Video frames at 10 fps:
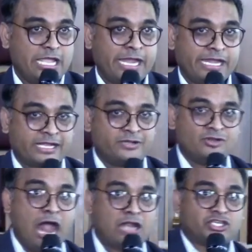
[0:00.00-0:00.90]
It
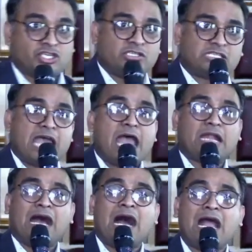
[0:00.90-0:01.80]
acknowledges
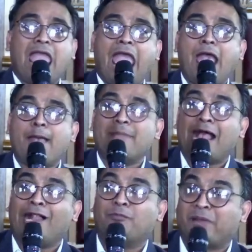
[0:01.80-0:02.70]
that I am
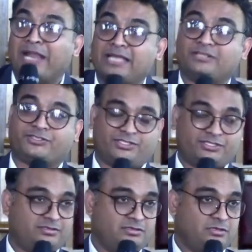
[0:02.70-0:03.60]

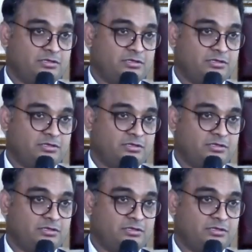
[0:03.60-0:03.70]
helpless.